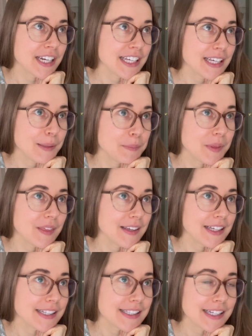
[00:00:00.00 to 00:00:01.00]
keep
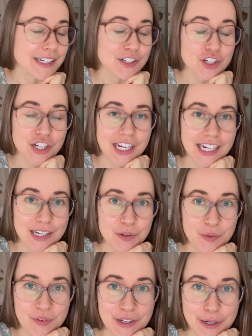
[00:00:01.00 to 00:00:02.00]
the sunshine out
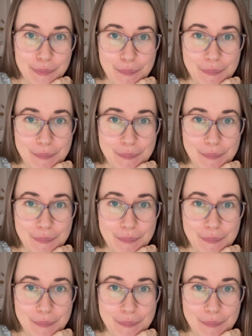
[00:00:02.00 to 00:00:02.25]
of here.